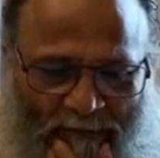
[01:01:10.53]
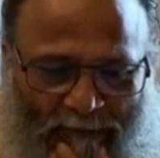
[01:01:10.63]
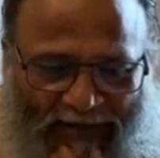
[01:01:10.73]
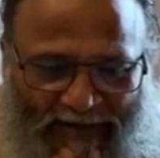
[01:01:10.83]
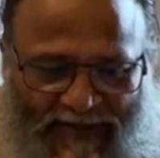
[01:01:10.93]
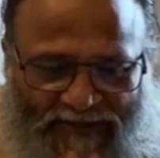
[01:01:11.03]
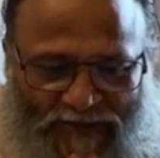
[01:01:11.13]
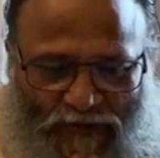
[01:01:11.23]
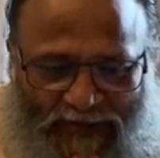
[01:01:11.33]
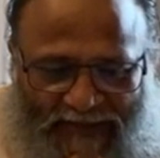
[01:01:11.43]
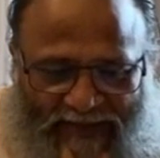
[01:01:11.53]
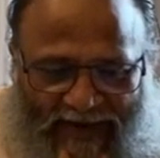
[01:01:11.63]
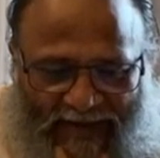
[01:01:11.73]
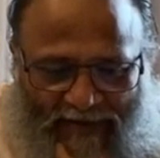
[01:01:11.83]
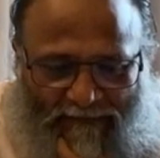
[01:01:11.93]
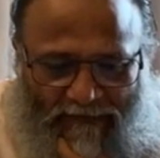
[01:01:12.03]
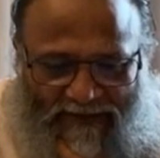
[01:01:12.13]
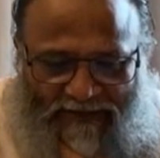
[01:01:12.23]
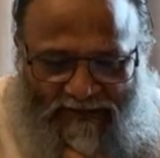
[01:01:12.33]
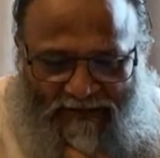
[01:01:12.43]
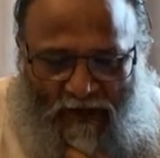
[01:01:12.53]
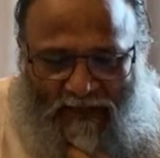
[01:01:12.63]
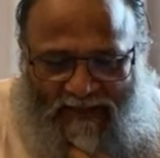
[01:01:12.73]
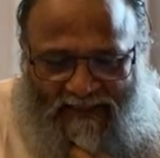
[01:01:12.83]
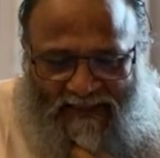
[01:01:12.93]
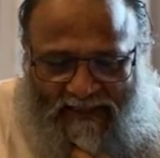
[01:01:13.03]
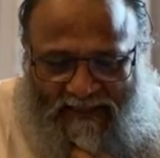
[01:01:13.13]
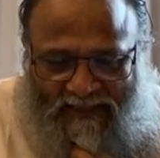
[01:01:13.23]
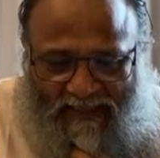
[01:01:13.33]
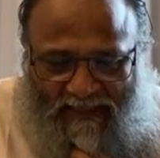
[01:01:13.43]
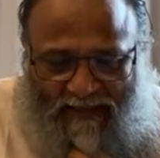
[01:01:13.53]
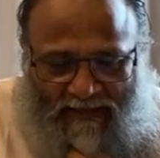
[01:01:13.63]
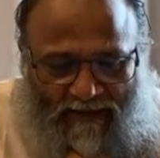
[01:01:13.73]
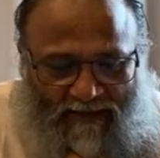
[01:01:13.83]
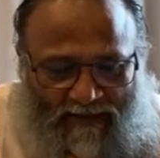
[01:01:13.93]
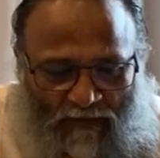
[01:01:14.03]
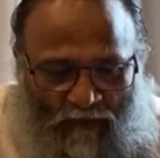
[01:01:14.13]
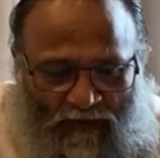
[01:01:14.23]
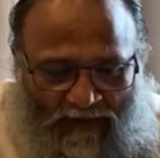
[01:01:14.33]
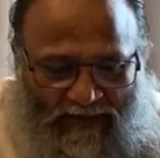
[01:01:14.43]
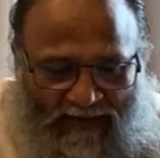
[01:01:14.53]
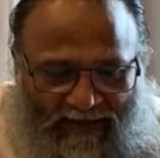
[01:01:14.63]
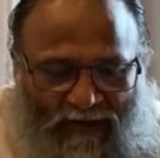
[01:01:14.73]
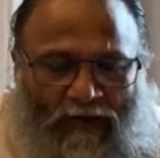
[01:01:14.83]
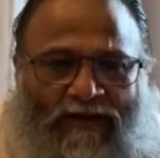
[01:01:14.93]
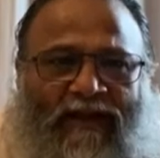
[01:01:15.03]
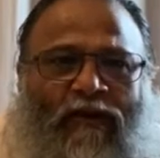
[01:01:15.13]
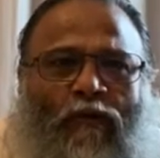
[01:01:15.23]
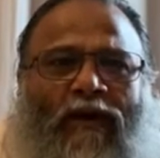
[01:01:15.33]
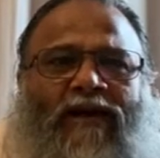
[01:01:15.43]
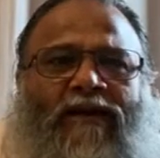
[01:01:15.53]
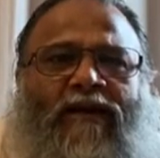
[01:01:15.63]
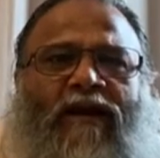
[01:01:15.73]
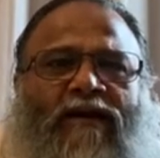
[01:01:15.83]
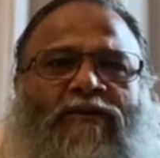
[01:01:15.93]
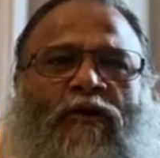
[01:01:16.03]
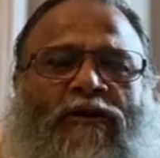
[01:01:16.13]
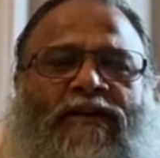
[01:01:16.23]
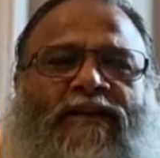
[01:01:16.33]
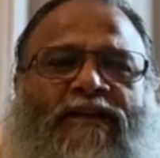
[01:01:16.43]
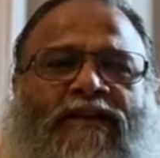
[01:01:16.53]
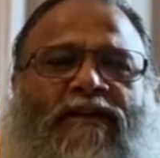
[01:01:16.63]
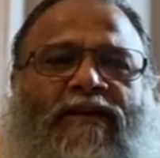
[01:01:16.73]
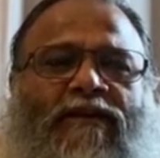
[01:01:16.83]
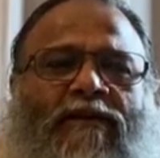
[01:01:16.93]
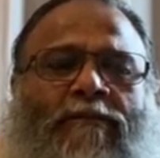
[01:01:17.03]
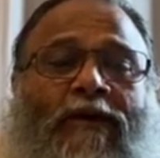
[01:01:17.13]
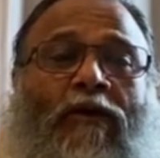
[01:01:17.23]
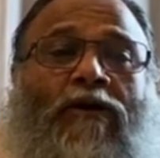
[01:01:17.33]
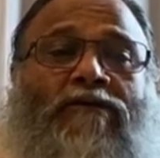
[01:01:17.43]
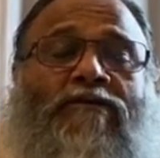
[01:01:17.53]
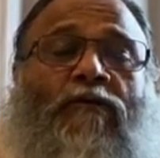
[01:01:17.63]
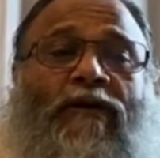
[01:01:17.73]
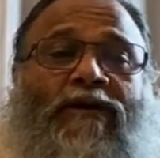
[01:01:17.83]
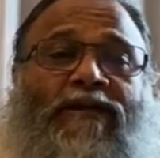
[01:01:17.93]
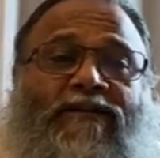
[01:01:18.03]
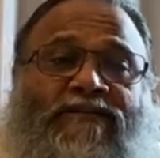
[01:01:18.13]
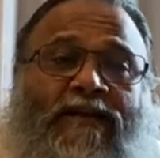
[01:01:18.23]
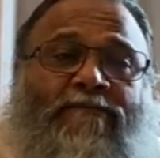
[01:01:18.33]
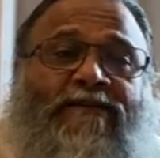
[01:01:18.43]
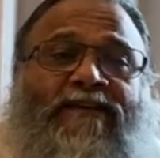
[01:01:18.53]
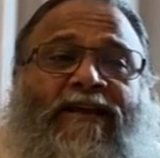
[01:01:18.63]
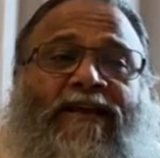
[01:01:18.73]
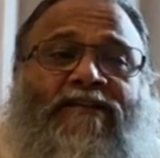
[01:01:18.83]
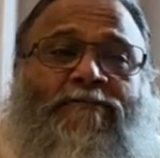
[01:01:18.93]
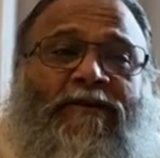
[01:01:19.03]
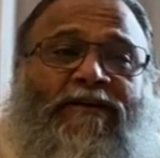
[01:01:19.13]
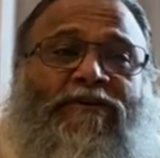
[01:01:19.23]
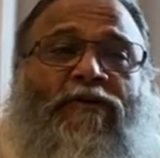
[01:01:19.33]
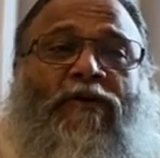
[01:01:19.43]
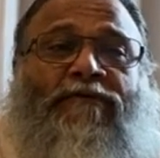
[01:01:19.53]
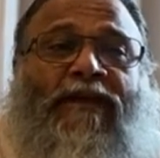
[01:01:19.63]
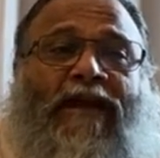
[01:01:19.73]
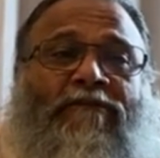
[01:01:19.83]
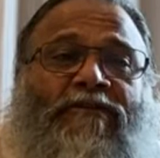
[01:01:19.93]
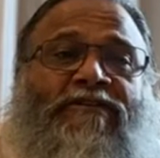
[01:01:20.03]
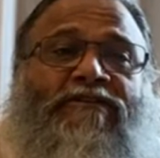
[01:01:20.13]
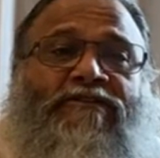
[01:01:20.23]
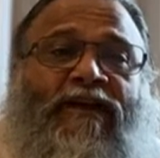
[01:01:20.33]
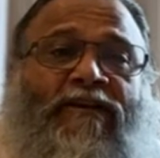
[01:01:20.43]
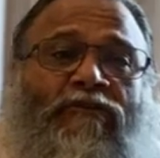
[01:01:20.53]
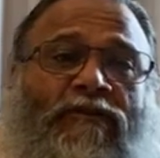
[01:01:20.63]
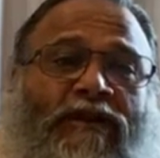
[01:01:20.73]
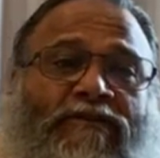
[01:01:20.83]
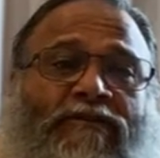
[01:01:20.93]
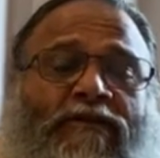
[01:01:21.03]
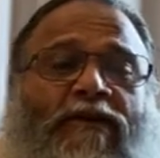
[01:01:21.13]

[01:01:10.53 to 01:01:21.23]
By destroying that which is not existing, the word cannot acquire authority, because the word itself is an expression of that which is trying to